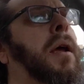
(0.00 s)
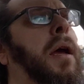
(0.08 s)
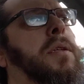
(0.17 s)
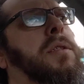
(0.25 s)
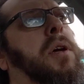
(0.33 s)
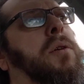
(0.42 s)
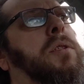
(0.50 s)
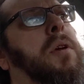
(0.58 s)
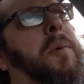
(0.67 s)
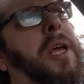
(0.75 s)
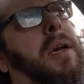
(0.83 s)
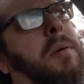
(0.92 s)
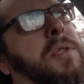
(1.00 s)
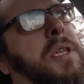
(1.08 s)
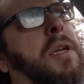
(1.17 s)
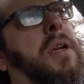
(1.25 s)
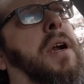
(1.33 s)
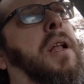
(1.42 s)
And so somebody comes
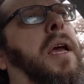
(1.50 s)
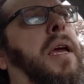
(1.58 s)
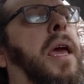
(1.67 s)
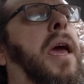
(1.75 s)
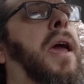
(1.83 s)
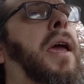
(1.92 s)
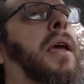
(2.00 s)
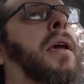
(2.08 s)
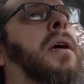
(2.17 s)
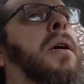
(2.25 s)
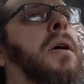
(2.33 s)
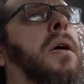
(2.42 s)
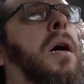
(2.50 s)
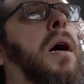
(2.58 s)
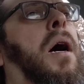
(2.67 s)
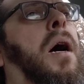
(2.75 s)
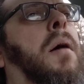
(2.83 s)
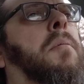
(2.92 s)
in and they're like, hey,
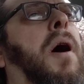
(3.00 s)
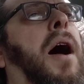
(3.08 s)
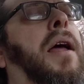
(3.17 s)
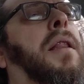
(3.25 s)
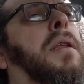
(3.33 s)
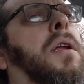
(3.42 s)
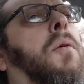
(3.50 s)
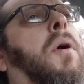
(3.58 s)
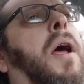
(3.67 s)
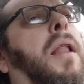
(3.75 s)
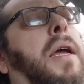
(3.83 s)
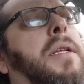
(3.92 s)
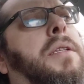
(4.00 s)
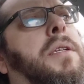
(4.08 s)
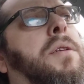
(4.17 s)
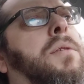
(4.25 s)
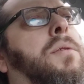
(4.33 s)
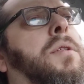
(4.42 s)
um, I, you know what I like to
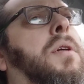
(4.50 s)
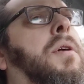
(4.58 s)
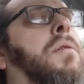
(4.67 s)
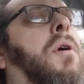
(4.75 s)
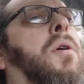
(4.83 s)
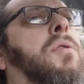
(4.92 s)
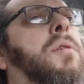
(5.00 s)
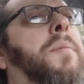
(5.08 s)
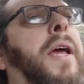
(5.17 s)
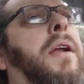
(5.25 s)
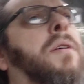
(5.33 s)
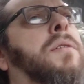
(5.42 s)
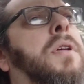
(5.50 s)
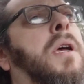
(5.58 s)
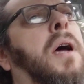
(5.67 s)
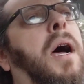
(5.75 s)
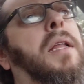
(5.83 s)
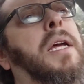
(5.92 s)
do to grow tomatoes?
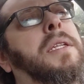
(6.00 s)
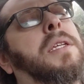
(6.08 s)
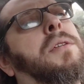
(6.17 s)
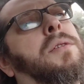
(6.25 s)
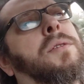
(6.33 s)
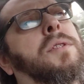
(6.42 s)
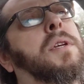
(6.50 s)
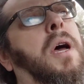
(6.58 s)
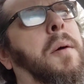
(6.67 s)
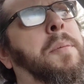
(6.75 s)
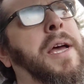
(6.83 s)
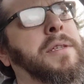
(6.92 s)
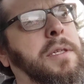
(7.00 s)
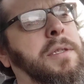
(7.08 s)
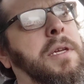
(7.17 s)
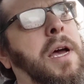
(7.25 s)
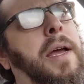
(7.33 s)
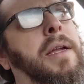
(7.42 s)
I like to use uh,
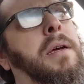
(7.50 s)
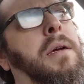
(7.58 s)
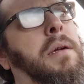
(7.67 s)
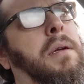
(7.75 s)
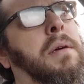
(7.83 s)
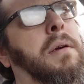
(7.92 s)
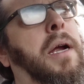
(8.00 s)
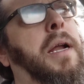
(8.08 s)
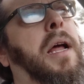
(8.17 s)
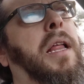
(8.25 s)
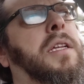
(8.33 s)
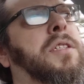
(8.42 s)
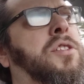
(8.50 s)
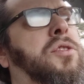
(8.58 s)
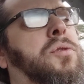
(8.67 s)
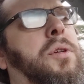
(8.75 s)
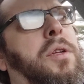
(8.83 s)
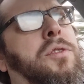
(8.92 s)
pesticide right? I like
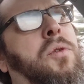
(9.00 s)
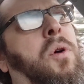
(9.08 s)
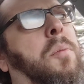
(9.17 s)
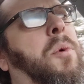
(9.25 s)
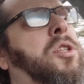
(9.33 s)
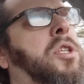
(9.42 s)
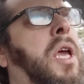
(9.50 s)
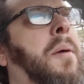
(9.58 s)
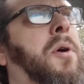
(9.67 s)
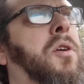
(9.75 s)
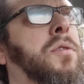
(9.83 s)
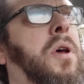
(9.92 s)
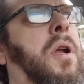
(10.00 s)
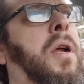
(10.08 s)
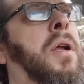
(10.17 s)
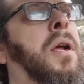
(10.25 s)
you know, scored a bunch of chemicals on it.